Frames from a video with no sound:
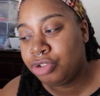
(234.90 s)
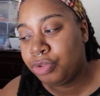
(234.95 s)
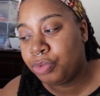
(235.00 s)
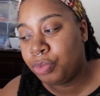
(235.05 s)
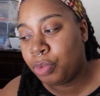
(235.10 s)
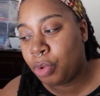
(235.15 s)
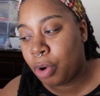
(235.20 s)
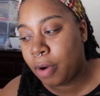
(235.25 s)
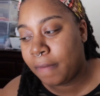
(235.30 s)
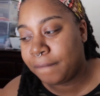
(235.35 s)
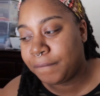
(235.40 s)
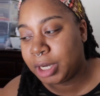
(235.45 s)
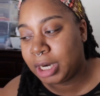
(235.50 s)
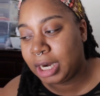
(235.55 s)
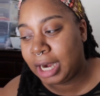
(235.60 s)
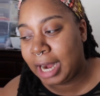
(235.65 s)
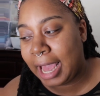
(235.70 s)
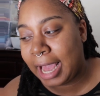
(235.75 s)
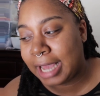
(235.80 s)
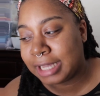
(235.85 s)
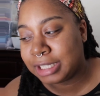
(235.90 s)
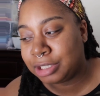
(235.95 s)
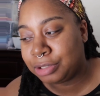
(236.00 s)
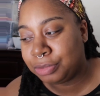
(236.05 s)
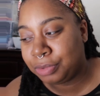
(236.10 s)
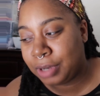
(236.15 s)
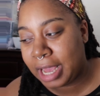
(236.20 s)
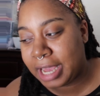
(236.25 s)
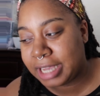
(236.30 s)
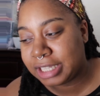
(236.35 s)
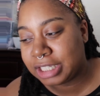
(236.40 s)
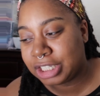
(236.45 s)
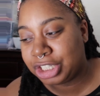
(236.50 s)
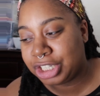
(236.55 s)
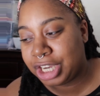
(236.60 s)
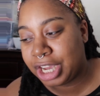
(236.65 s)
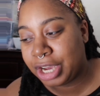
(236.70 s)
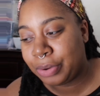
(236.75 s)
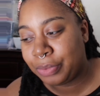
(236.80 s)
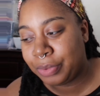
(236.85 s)
you worn for the last two days to
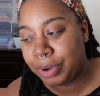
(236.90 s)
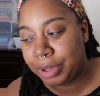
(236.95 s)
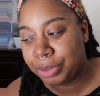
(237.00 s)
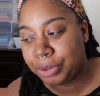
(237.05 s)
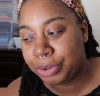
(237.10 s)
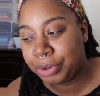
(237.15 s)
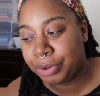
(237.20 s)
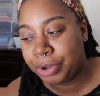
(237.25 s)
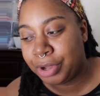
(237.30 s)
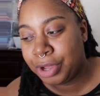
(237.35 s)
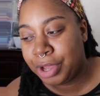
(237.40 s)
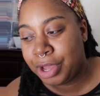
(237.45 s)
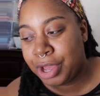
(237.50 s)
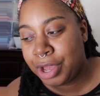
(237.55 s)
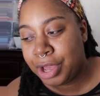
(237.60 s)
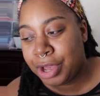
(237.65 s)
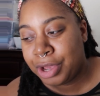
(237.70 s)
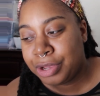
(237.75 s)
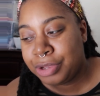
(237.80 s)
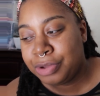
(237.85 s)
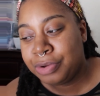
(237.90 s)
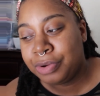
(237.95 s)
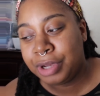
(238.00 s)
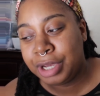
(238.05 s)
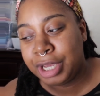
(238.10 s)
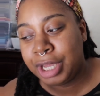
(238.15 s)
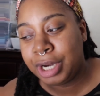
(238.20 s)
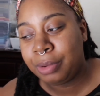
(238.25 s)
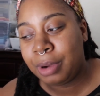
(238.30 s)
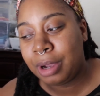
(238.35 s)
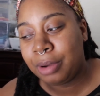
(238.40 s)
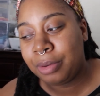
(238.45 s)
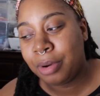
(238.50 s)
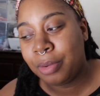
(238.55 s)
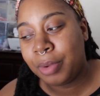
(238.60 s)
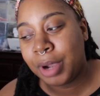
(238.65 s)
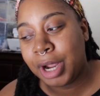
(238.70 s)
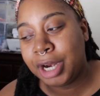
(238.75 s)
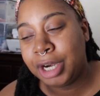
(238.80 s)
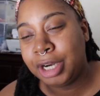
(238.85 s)
check whether you can get away
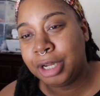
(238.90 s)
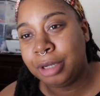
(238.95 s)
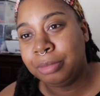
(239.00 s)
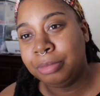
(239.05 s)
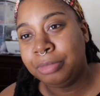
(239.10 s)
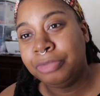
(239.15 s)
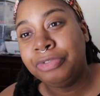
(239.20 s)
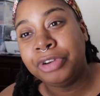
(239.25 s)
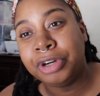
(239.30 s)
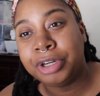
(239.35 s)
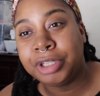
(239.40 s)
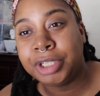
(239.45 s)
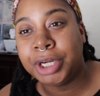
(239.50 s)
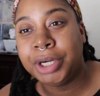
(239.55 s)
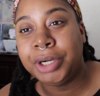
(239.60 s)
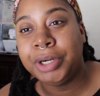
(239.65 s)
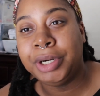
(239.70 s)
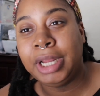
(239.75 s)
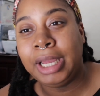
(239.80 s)
with wearing them for the third